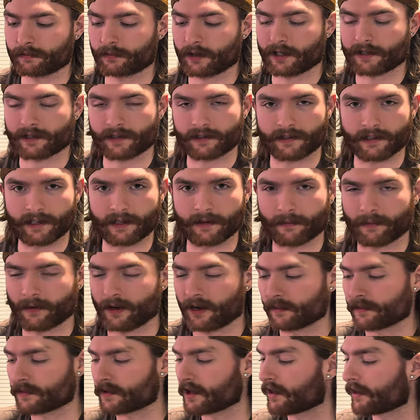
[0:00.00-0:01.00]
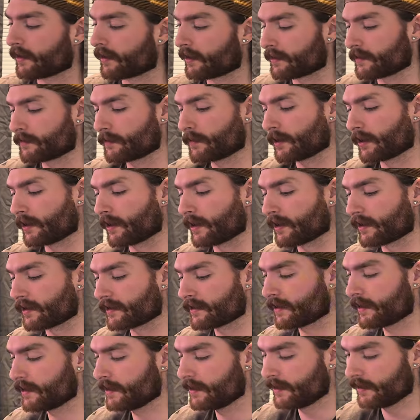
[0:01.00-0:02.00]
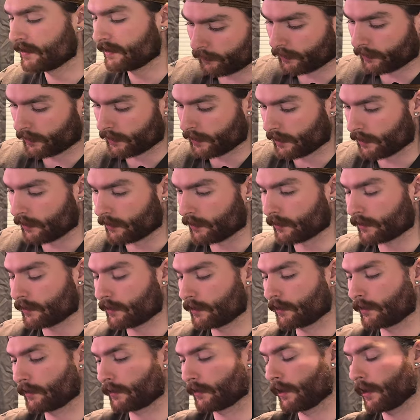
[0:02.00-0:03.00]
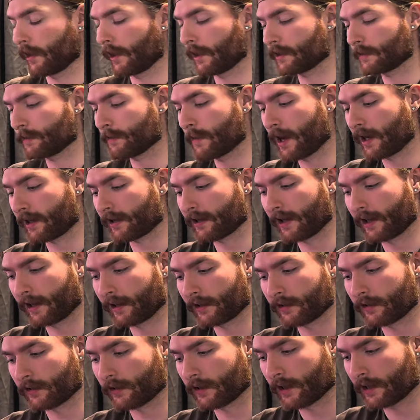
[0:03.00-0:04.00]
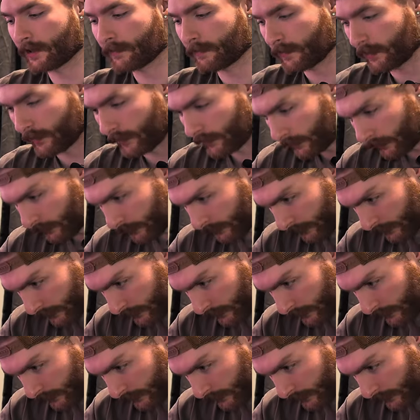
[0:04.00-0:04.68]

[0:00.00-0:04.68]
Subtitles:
presses in and pops out. That's pretty nice. Put that on. Oh, that's magnetic too. That's pretty cool.